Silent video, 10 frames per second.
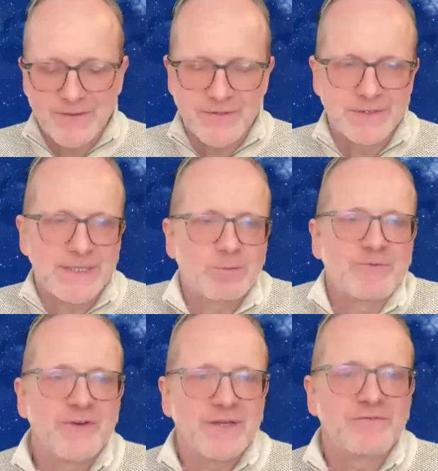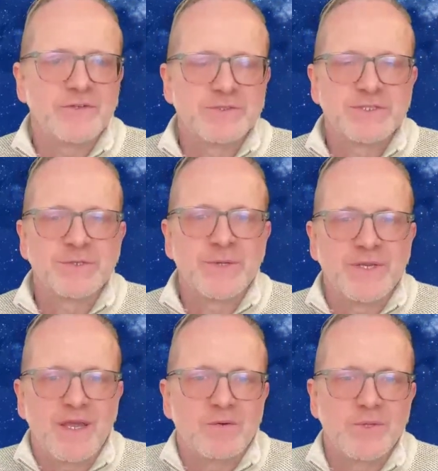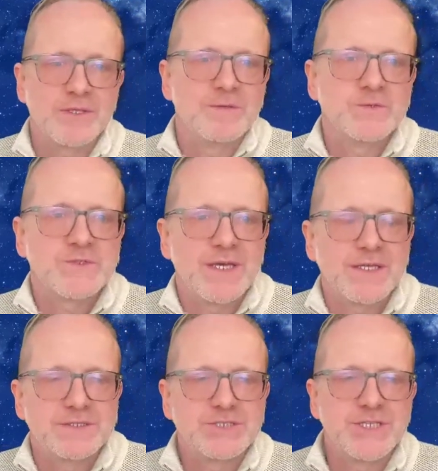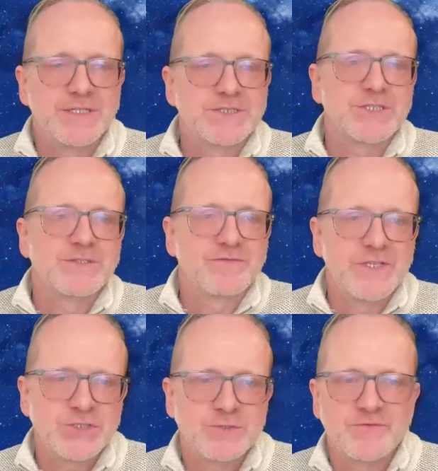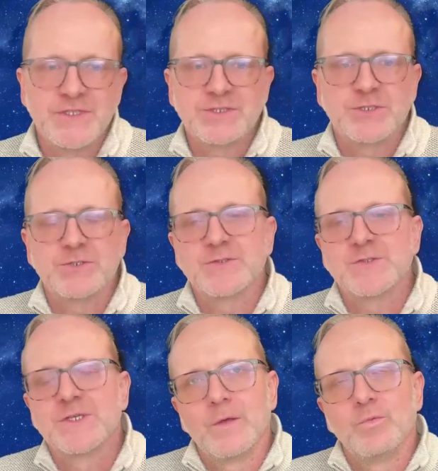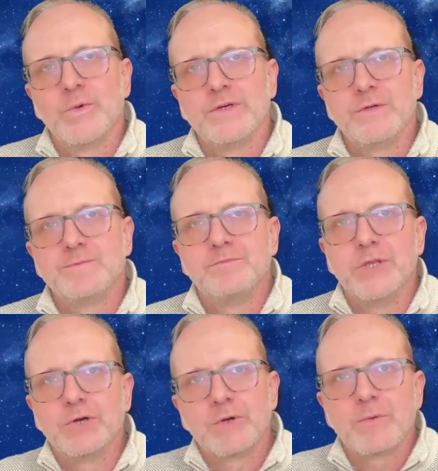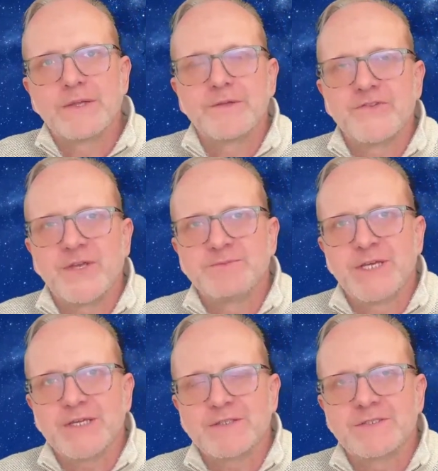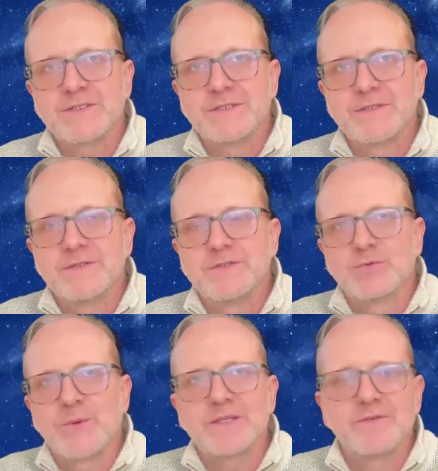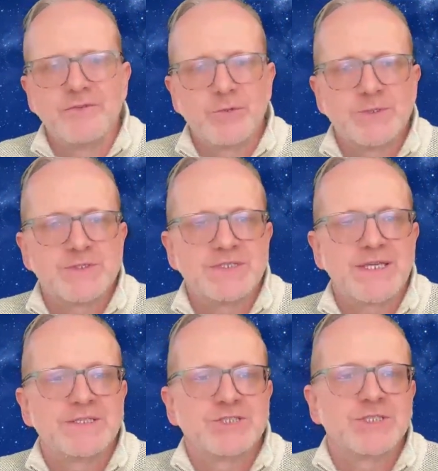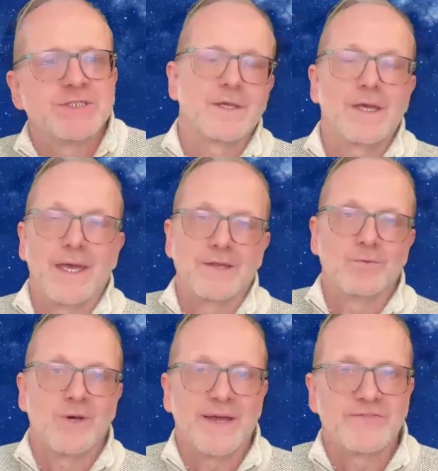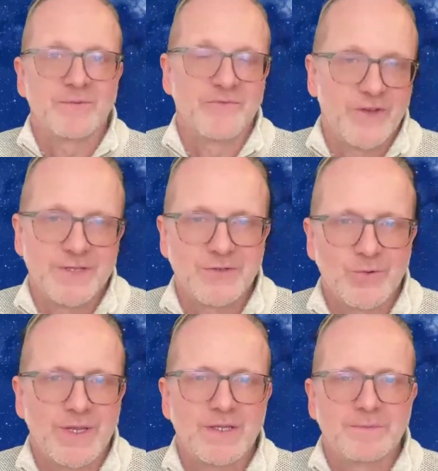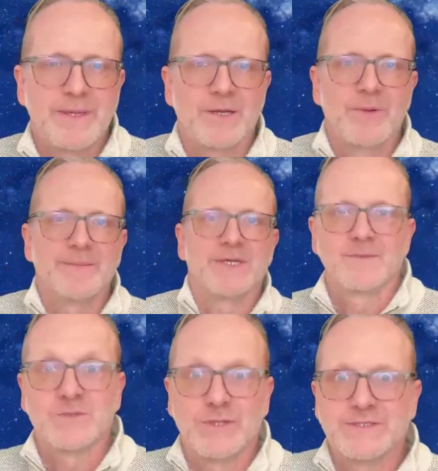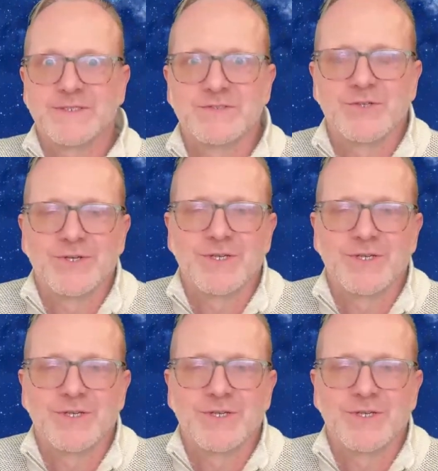the Liquify filter and how we can use that to change facial features. We'll blur around a subject to direct a viewer's attention, and we'll have some fun creating a panorama. So let's get started.